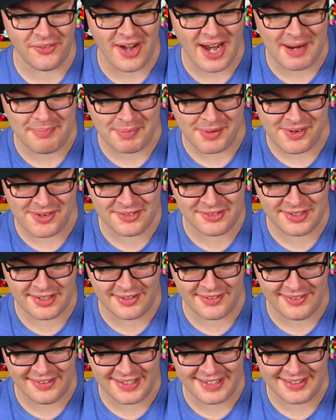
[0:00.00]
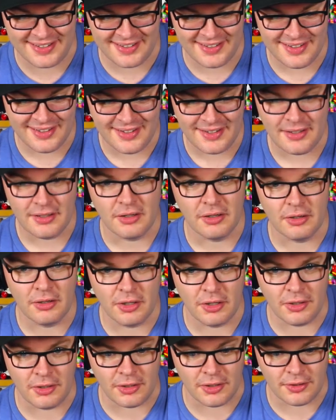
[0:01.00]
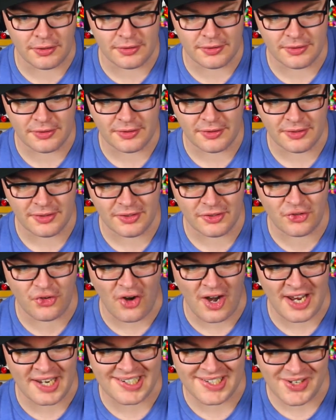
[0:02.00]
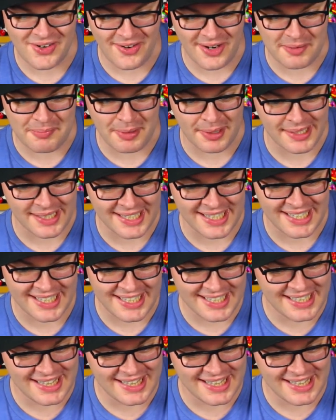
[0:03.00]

rappers that are like, ugh, you're trying too hard, buddy.